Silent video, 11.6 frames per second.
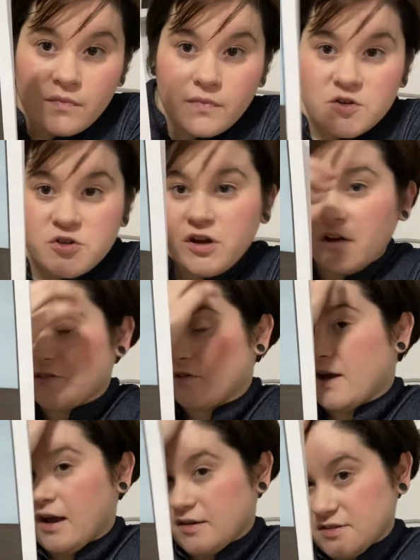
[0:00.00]
She also
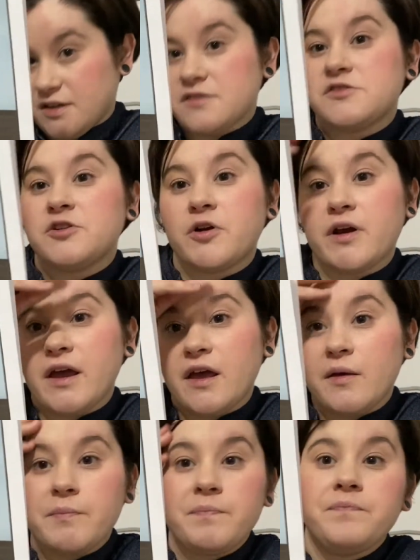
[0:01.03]
has an
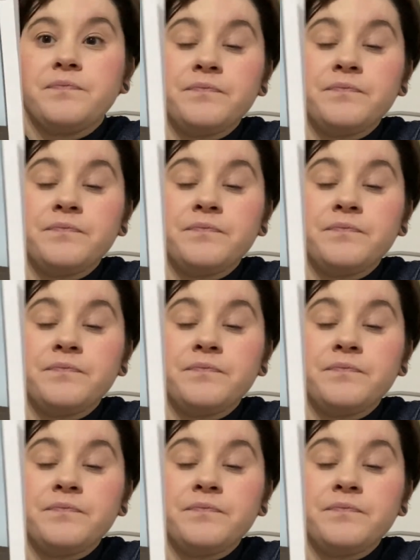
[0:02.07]
Instagram.